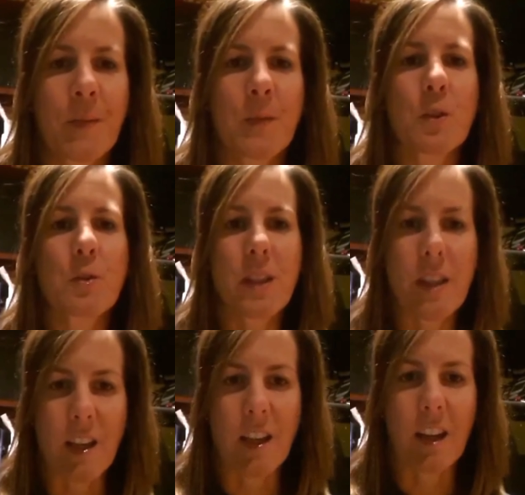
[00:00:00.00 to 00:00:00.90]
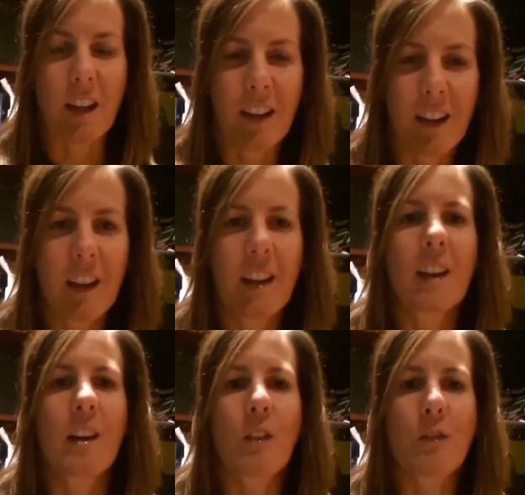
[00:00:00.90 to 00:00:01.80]
routine
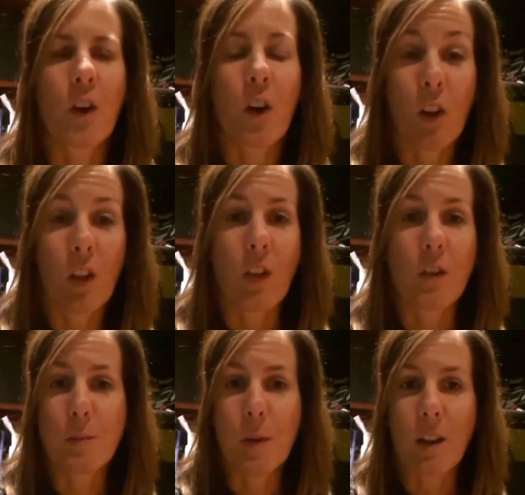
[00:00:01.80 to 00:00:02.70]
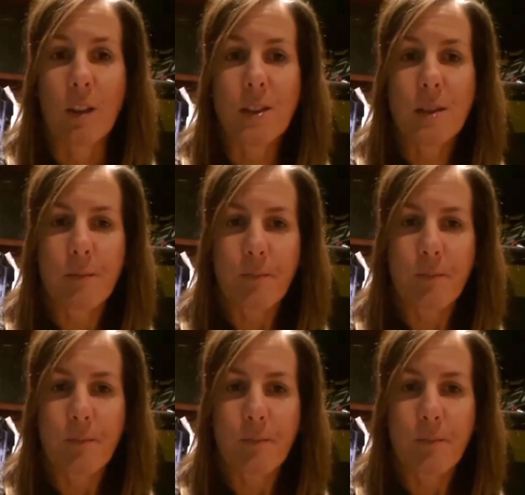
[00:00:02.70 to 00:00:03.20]
for all of those months.